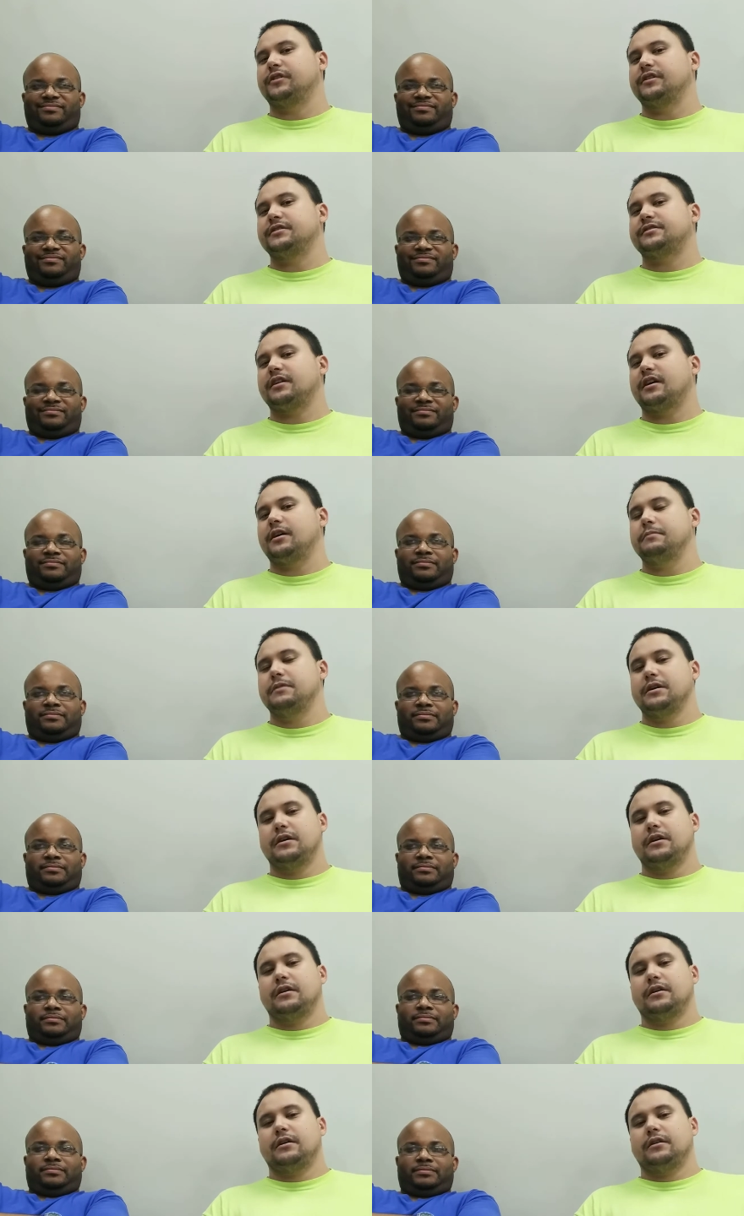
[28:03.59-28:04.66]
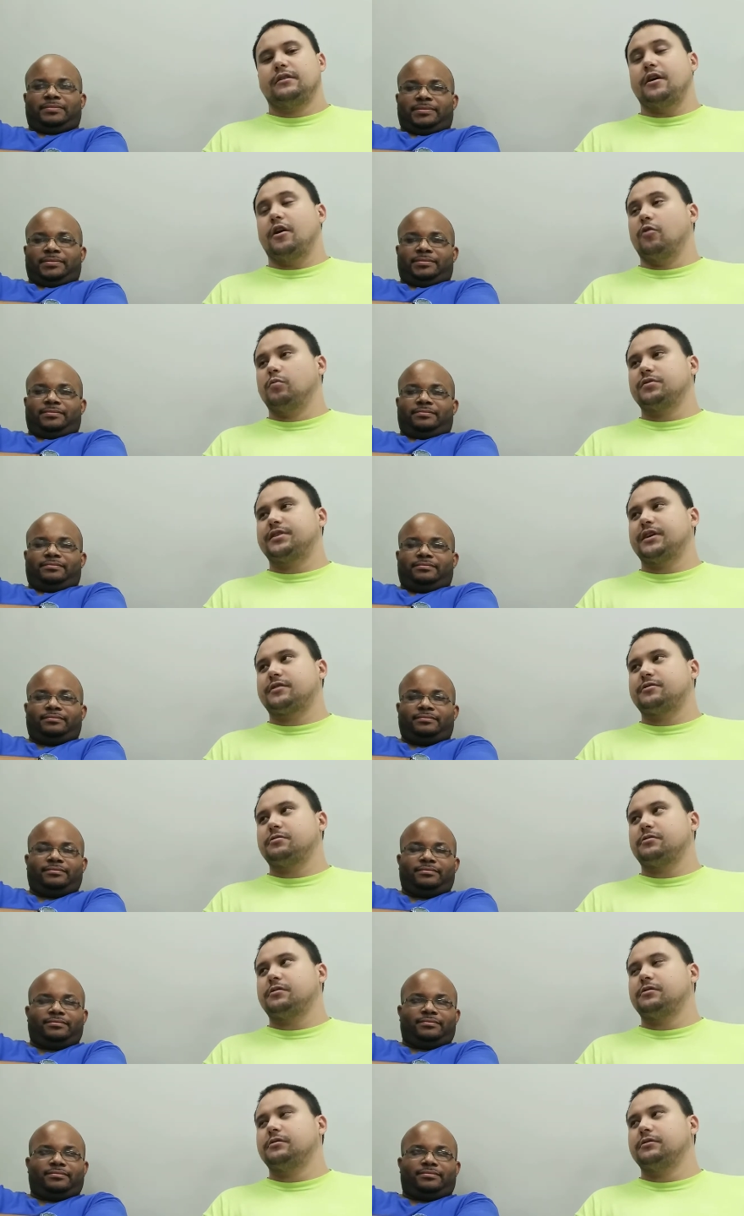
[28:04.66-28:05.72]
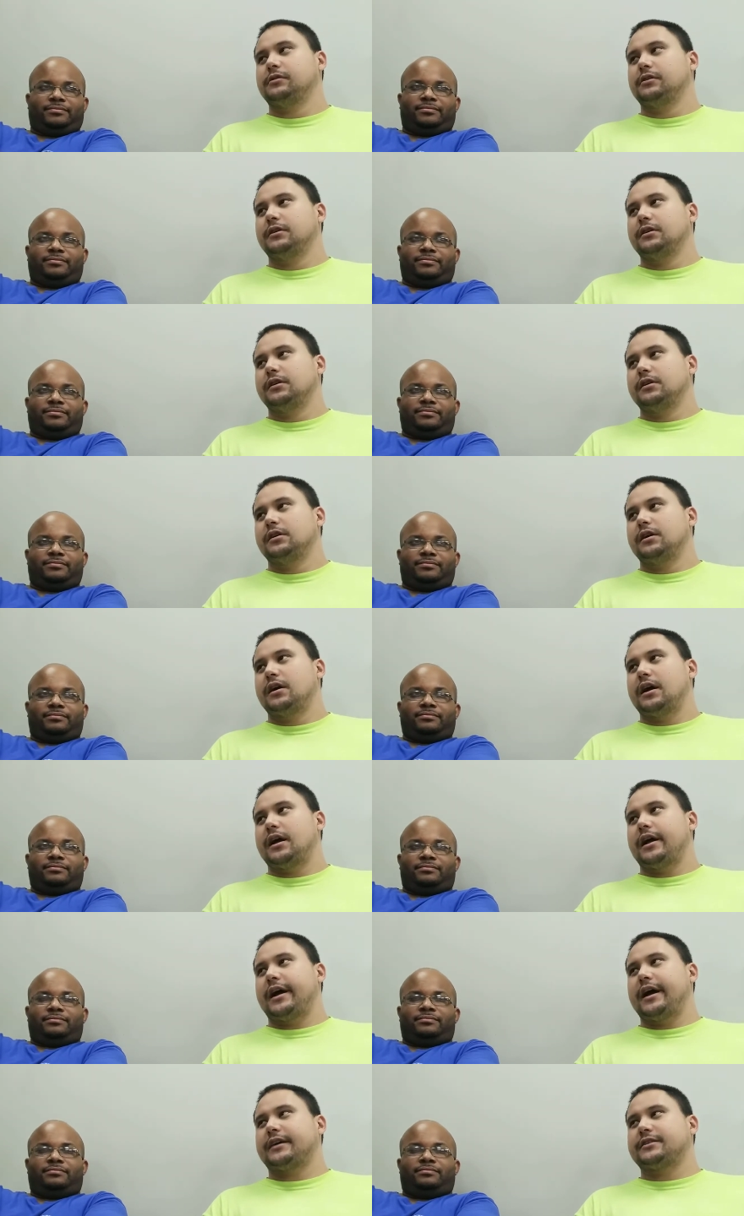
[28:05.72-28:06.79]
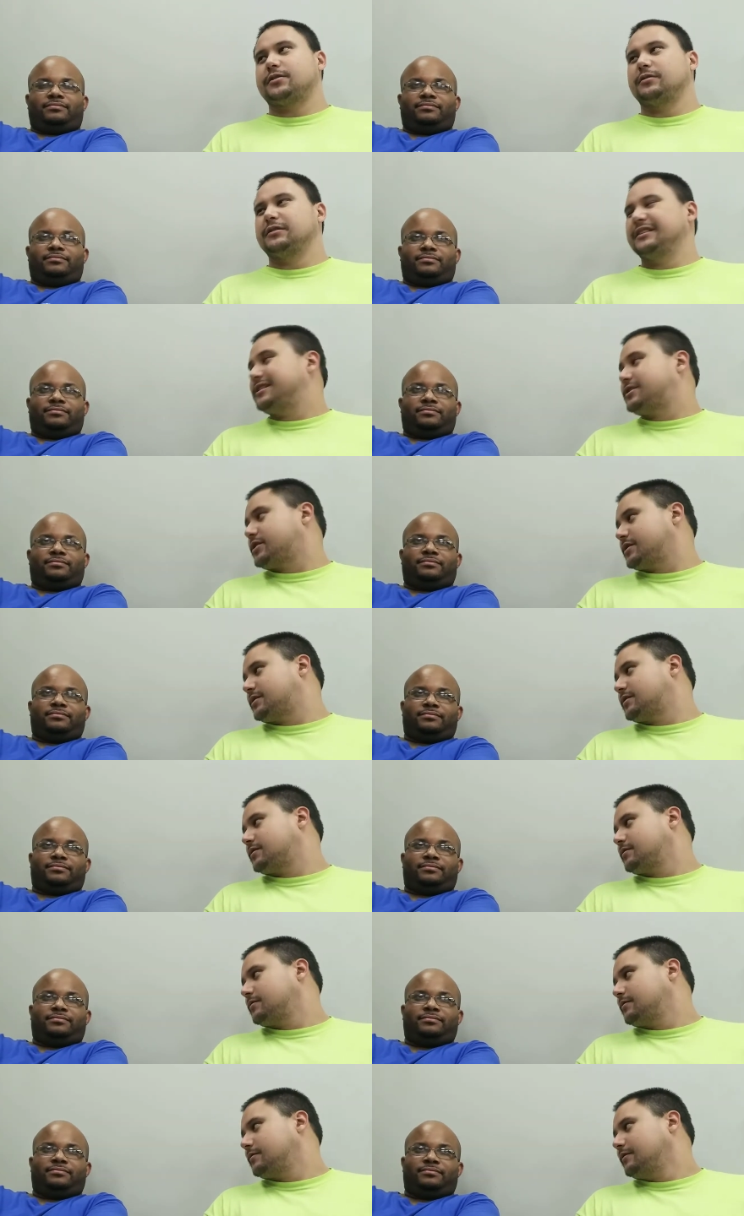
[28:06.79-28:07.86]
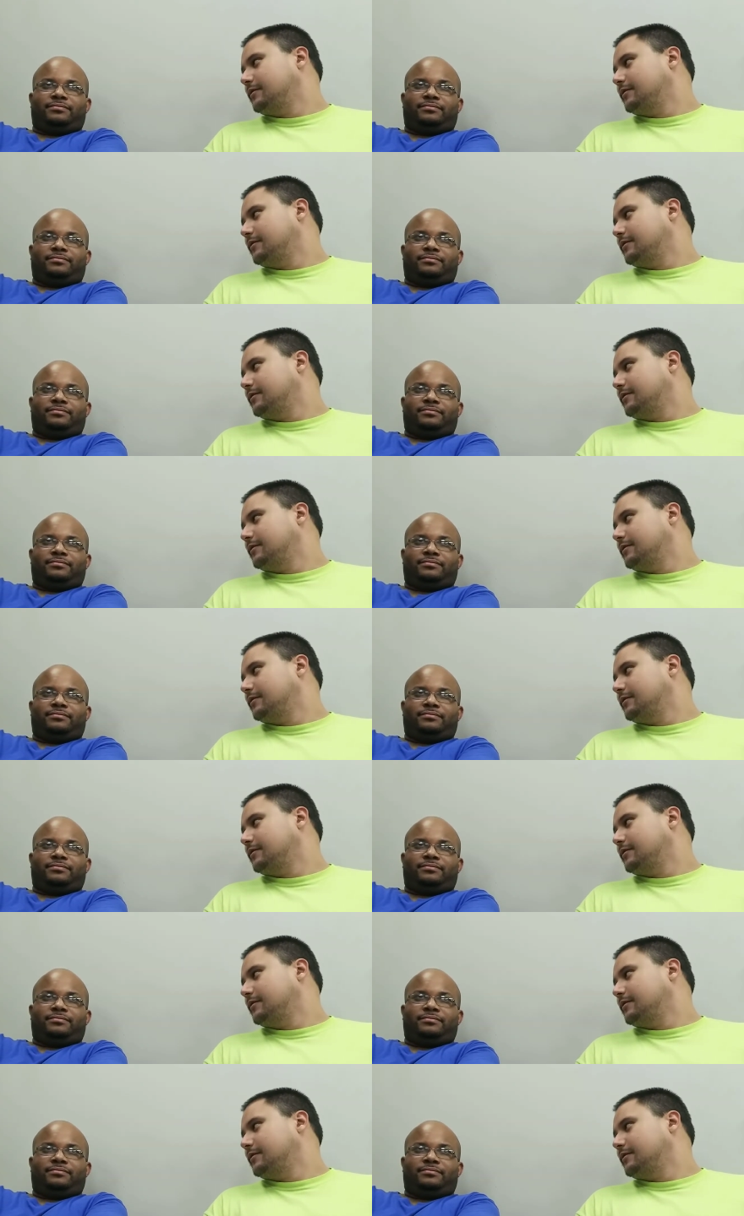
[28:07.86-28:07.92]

Speaker 1: greased up, the homosexual exolicious.